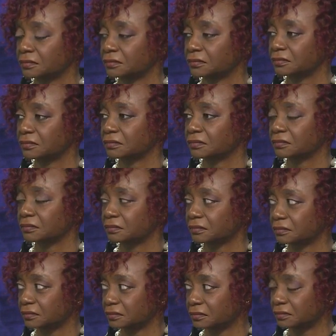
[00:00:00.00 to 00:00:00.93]

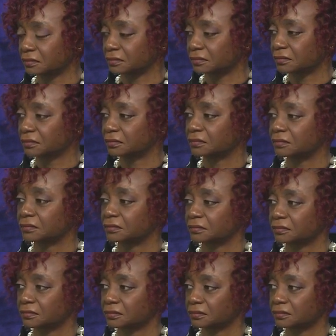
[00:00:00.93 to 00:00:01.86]

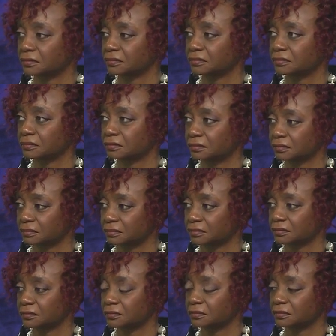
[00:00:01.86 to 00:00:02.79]

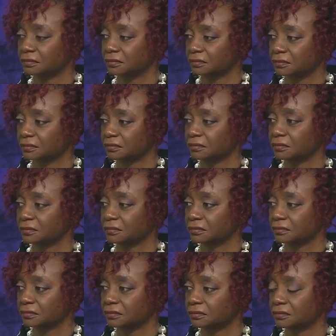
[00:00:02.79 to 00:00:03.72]

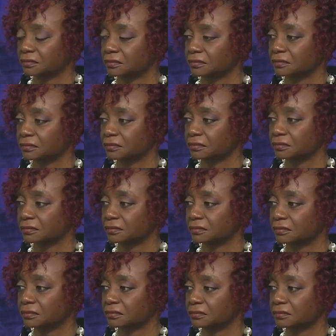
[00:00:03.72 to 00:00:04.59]
The person shown says nothing.